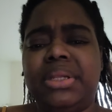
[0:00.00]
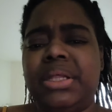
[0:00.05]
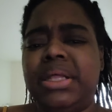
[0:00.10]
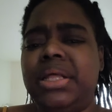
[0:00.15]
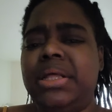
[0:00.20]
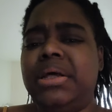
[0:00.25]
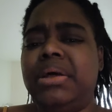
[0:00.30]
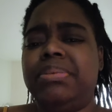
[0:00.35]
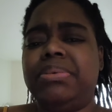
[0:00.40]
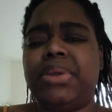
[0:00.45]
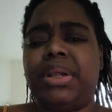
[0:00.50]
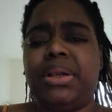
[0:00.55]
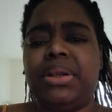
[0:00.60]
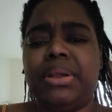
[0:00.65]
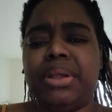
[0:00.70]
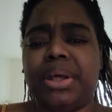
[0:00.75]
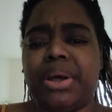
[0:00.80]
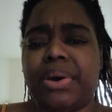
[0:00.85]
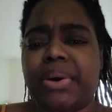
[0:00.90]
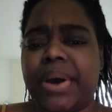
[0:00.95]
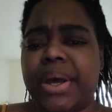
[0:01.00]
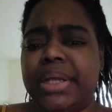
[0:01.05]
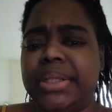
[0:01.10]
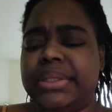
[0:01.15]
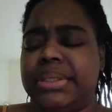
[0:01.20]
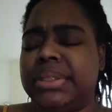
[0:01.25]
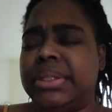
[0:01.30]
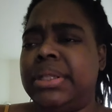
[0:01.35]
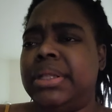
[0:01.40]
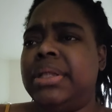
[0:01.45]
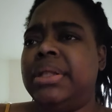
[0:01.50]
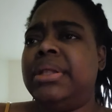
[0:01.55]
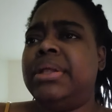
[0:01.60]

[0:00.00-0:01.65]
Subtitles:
then he up there looking crazy.